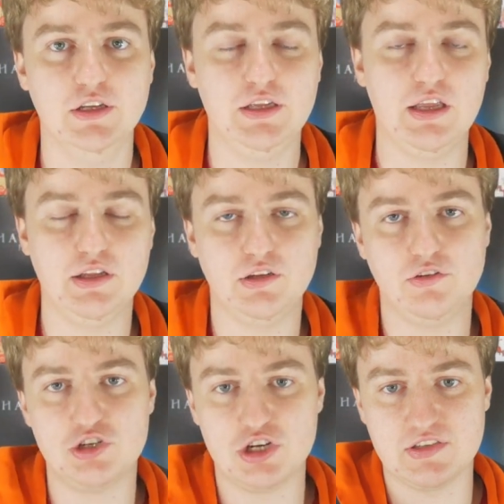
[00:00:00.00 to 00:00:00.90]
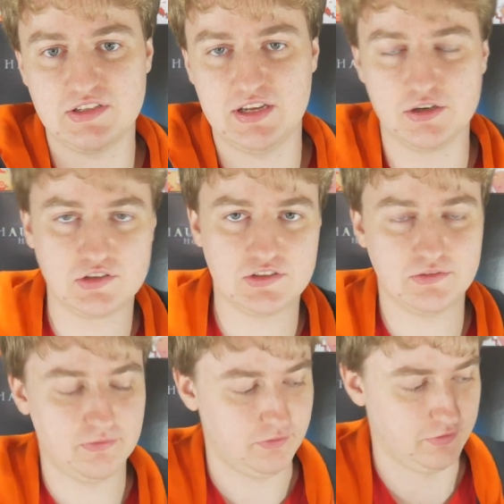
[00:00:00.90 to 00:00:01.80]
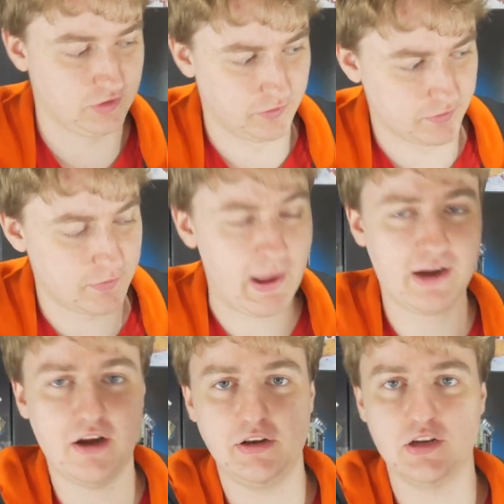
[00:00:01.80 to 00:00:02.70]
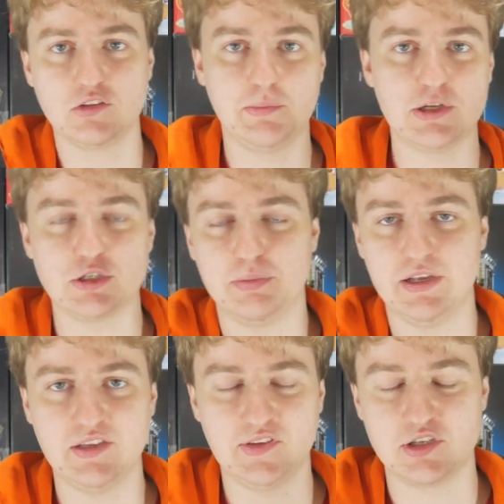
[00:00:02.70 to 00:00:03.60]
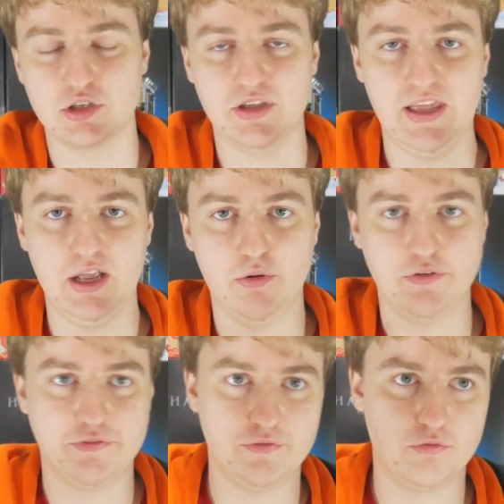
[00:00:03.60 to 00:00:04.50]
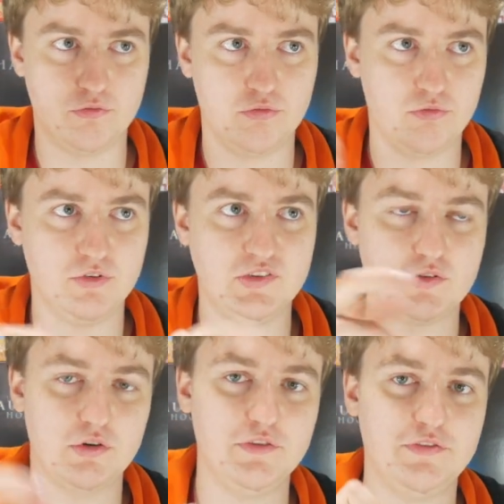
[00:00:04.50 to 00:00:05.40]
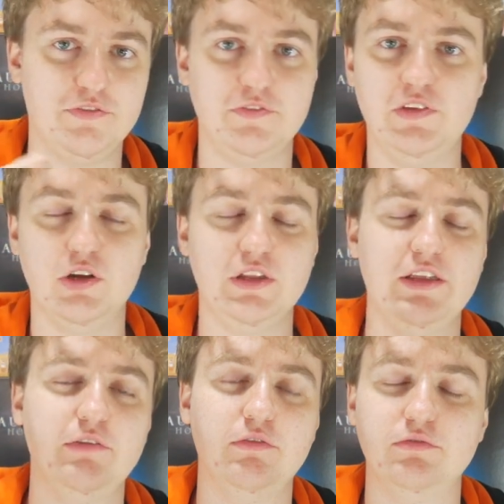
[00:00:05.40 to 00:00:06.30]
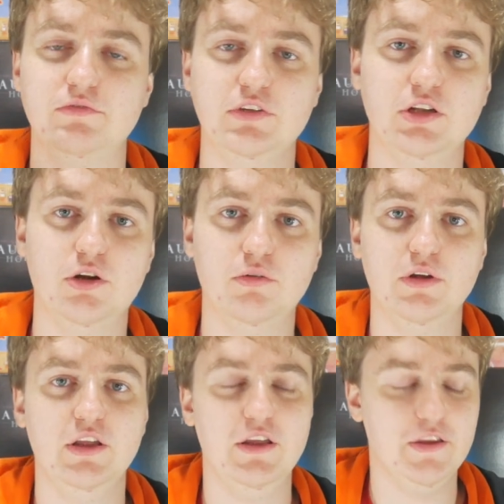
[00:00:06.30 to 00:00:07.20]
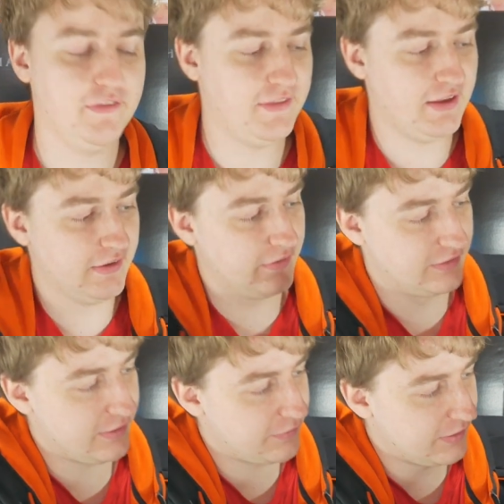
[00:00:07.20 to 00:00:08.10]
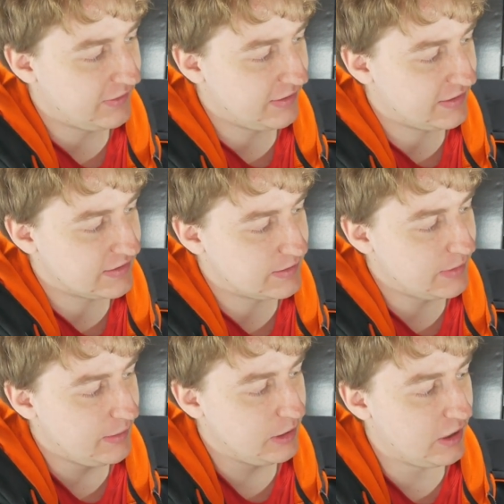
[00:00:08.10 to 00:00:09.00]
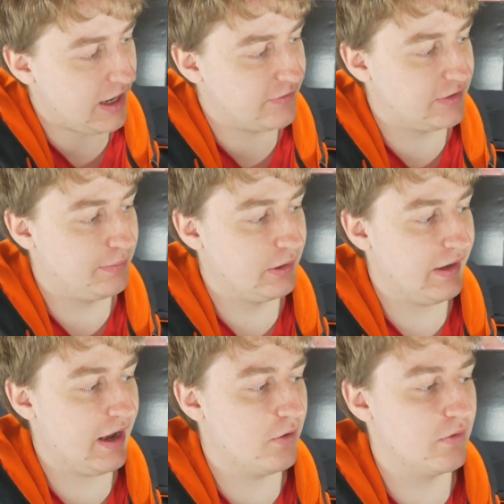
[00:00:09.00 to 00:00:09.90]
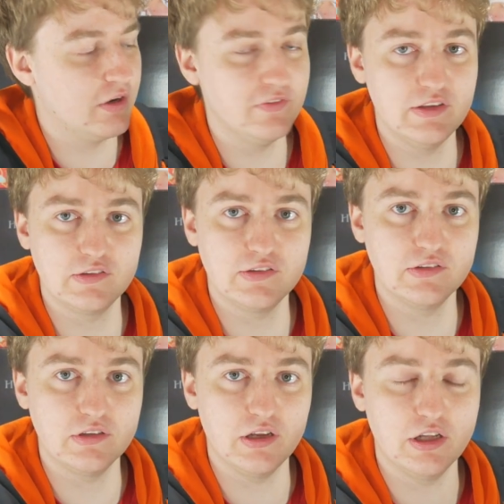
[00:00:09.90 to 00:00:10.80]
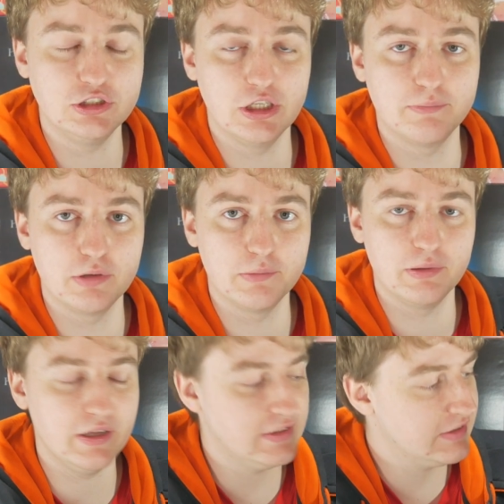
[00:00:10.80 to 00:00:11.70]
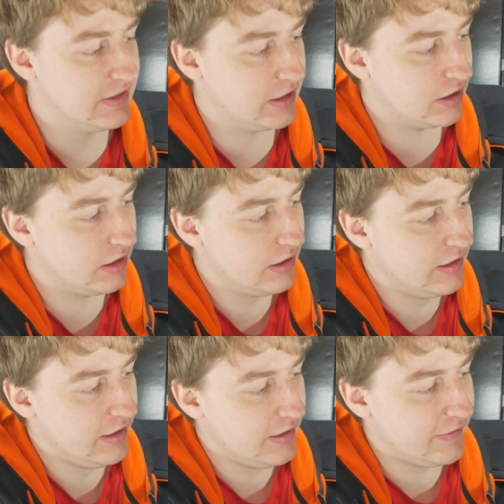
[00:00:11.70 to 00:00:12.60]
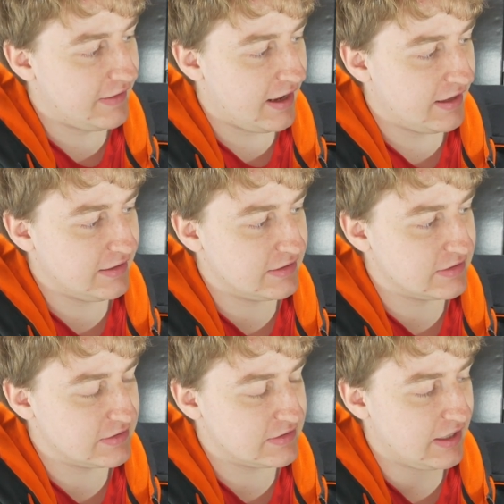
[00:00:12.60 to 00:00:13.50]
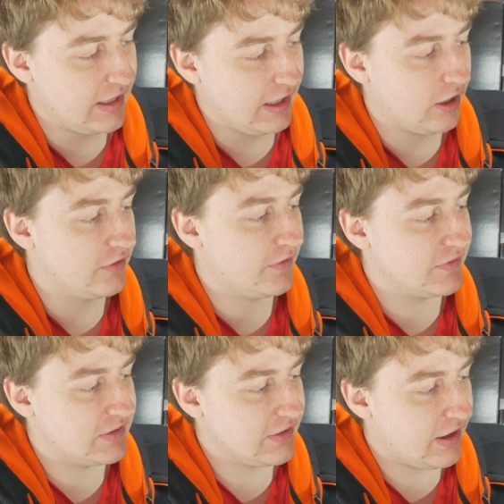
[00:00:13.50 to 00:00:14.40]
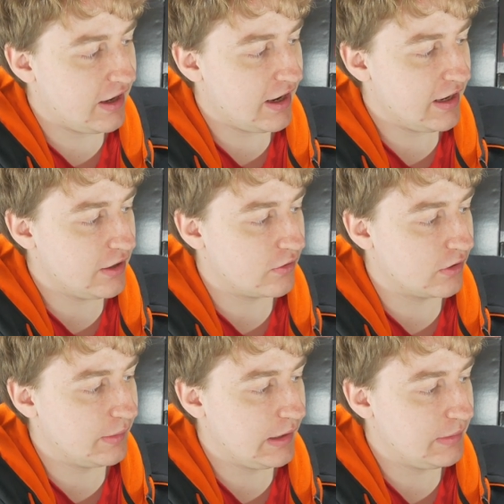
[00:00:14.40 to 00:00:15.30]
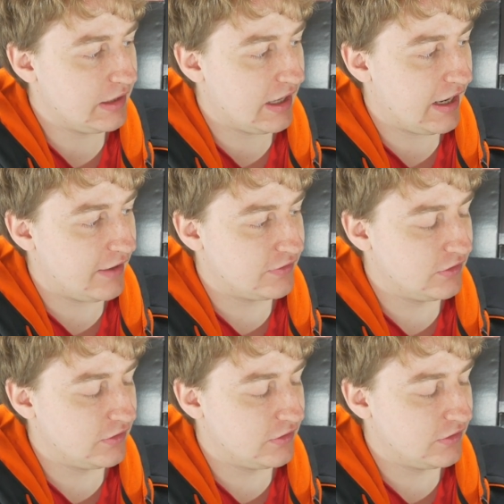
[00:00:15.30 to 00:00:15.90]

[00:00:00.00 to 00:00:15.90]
In just, here's, so for the background, here's a bunch of plates that you're laying with. Sort of the only, you know, thing different is maybe you have to put out one of these jumper plates here that is hanging off of a side, or maybe you have to